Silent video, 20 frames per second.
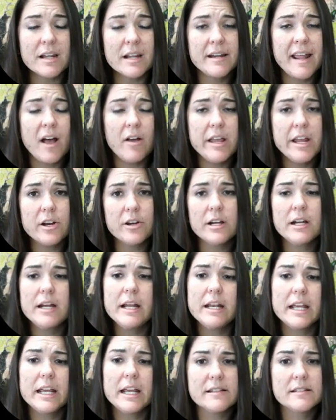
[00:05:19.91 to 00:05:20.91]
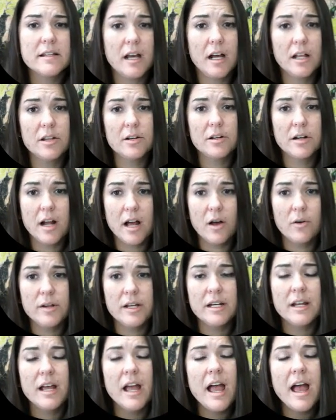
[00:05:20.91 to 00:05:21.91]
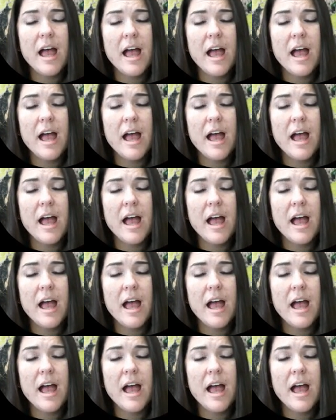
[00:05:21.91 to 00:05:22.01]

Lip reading: Now, here it is color coded.